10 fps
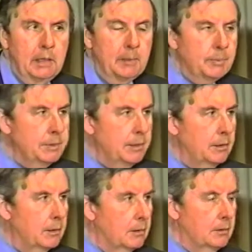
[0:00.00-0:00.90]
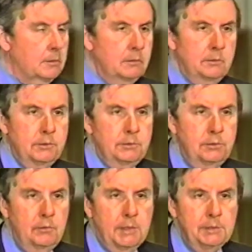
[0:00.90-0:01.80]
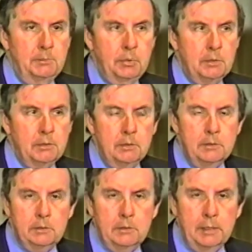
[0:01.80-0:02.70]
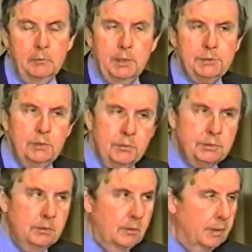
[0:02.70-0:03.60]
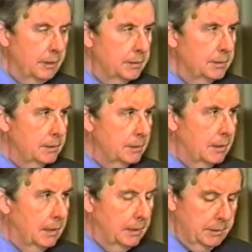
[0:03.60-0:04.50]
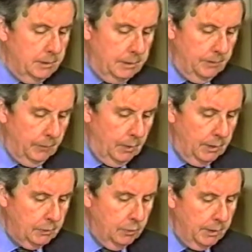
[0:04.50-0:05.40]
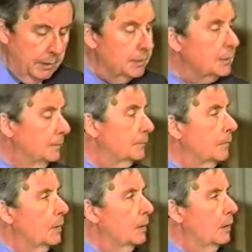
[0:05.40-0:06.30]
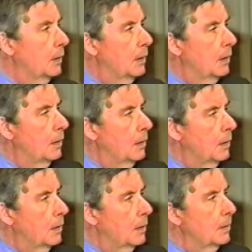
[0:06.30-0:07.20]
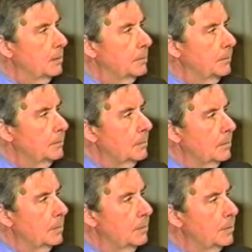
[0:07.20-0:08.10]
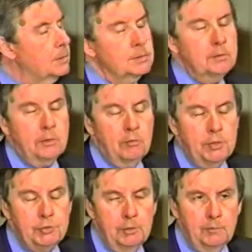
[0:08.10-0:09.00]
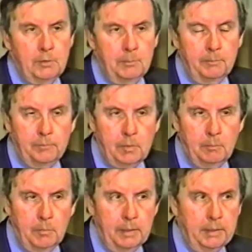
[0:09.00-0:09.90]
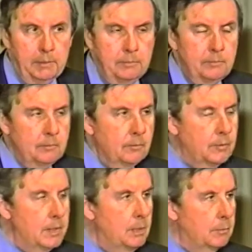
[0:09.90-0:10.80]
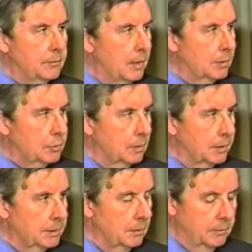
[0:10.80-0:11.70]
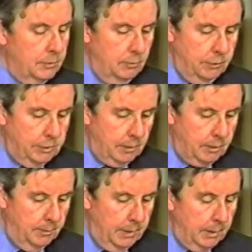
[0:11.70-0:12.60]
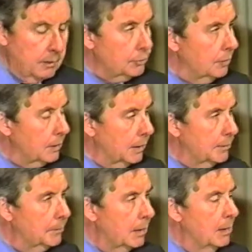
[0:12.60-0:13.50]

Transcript: and particular to as important a West Coast audience as this one is. Um, this is a digression from my theme of nationalism, to which I'll come back shortly,